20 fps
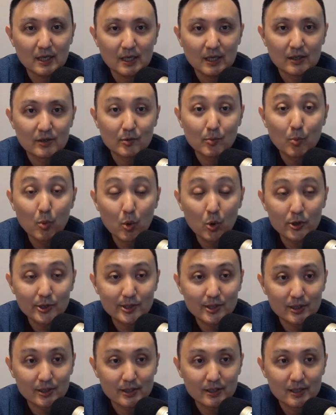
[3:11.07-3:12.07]

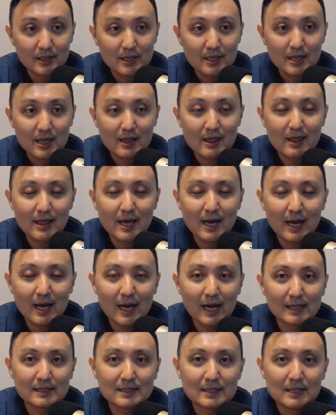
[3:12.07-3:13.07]
reported
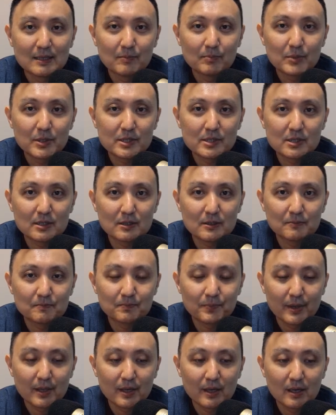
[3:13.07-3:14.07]
that President
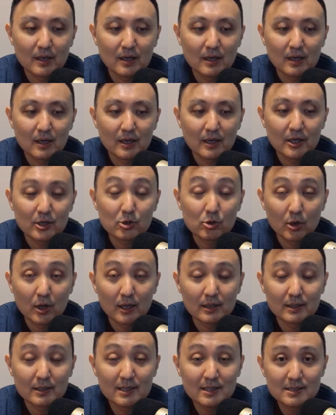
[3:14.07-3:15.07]

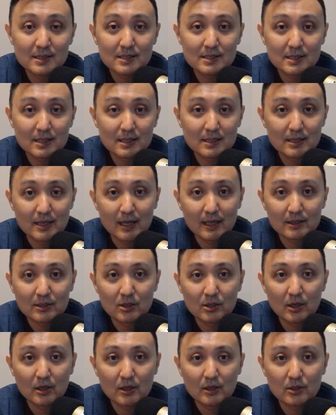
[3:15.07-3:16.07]
Erdogan insisted that
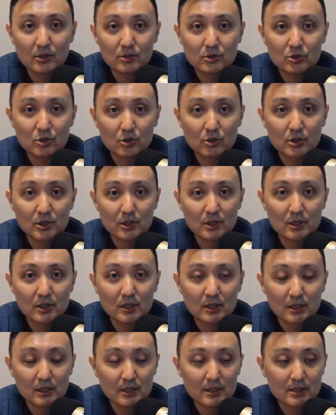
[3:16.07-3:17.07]

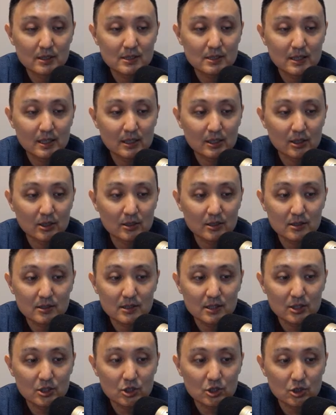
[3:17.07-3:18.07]
Turkic state
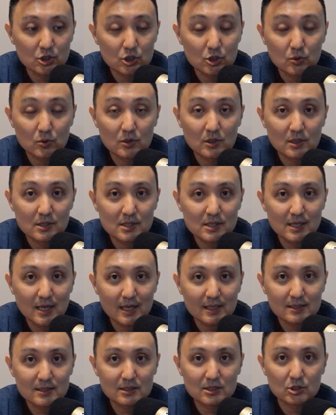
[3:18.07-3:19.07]
organization should
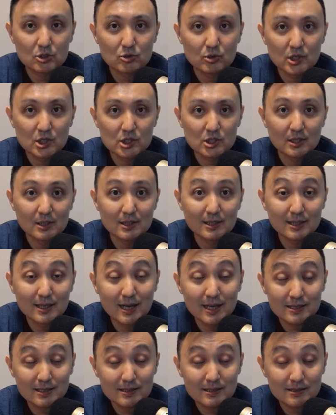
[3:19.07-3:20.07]
discuss situation in
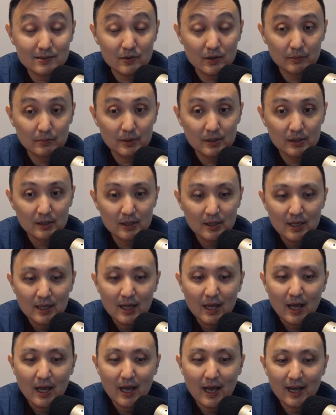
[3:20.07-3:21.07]
Gaza Strip,
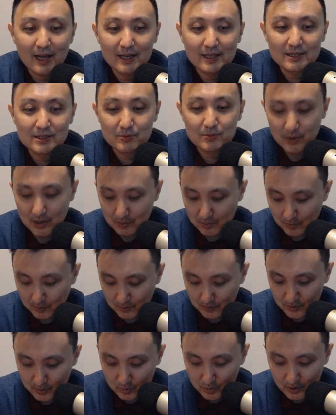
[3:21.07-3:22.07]
and
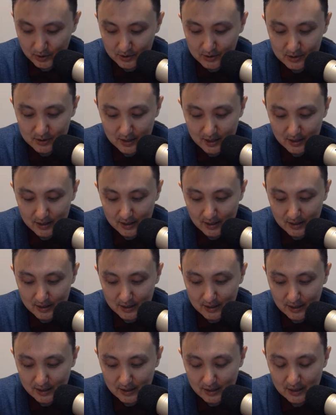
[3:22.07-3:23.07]
probably we do understand that
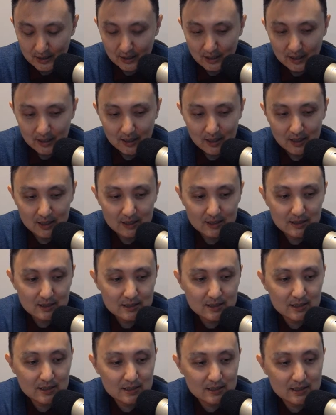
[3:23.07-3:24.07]
he
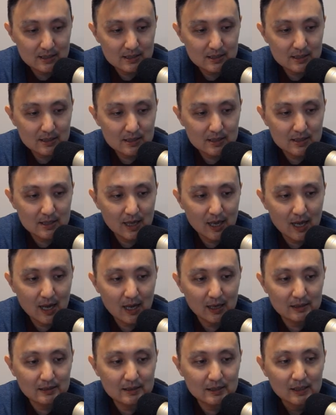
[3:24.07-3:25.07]
insists
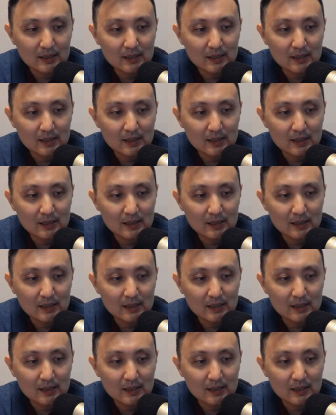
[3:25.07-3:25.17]
that